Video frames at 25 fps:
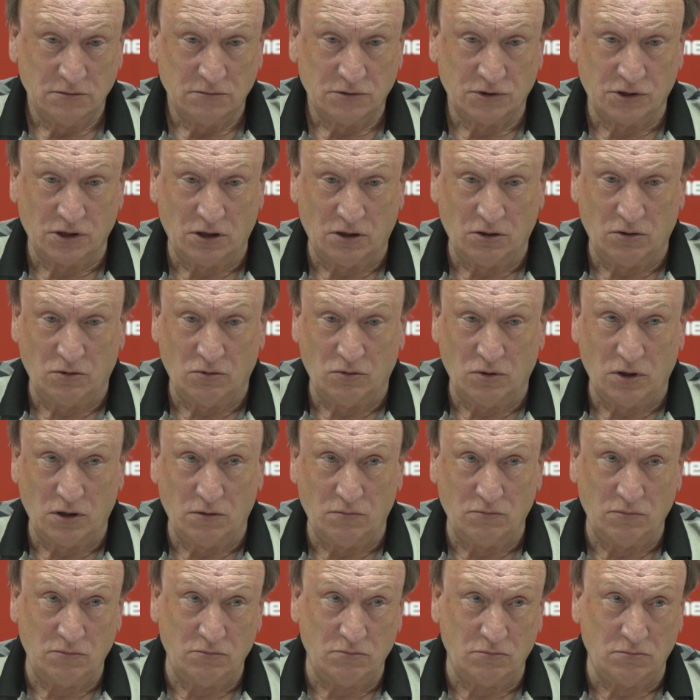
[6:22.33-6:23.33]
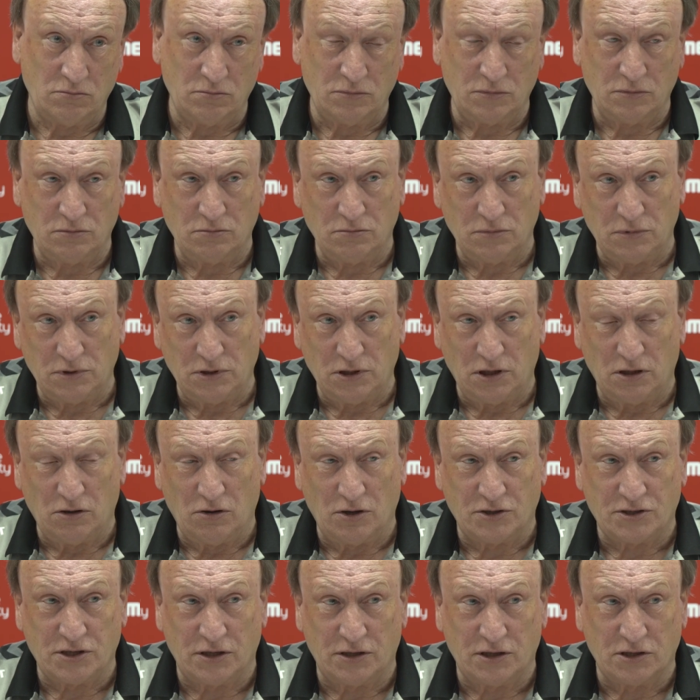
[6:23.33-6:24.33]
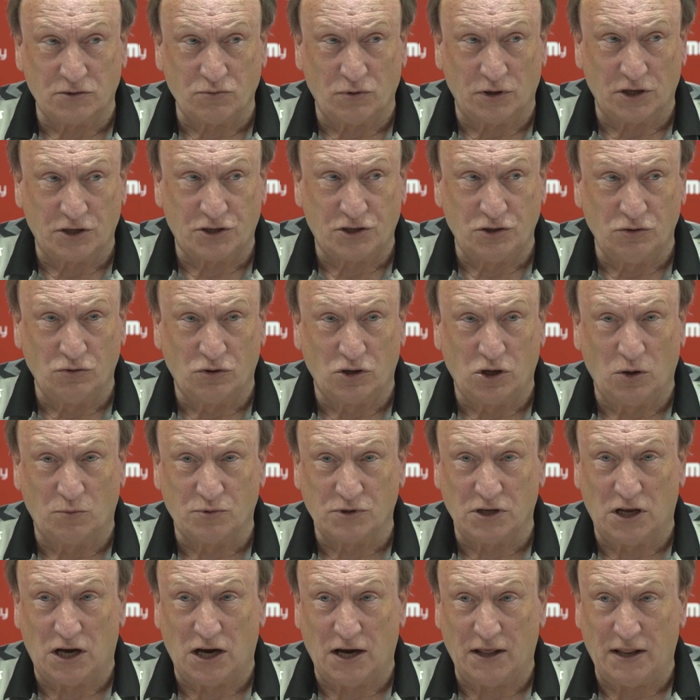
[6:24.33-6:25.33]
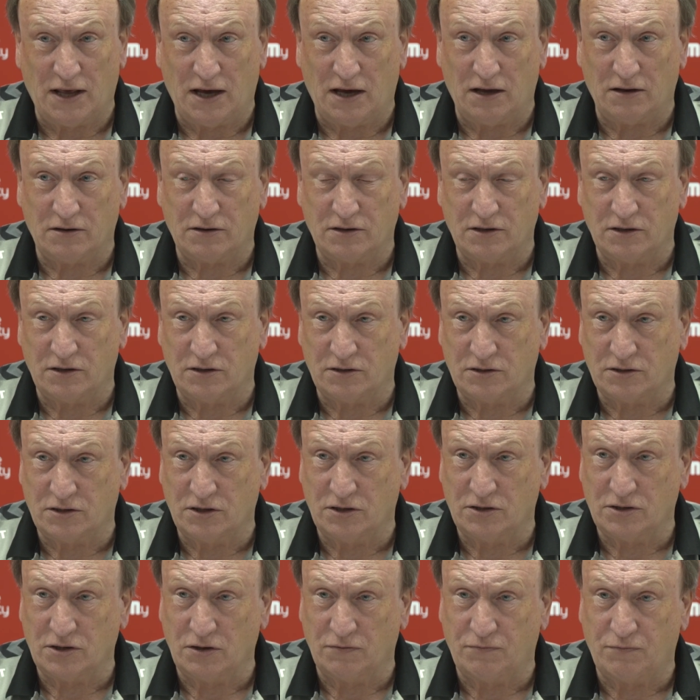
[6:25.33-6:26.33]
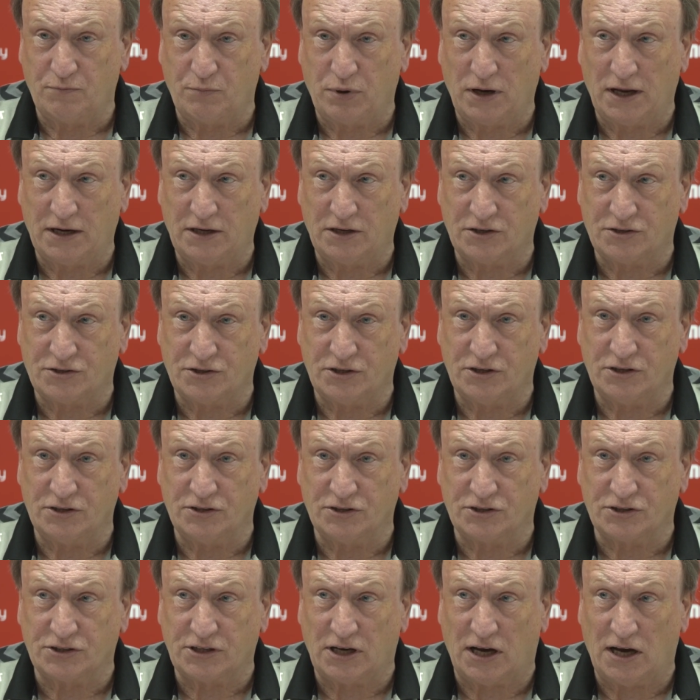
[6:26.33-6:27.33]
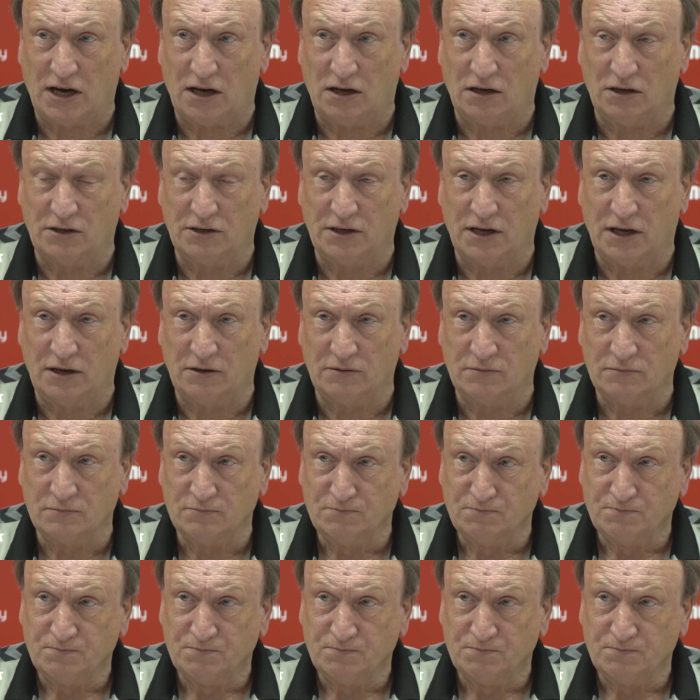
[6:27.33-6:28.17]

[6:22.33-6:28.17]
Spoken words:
So, there's one or two clubs like that have played a certain style, and then,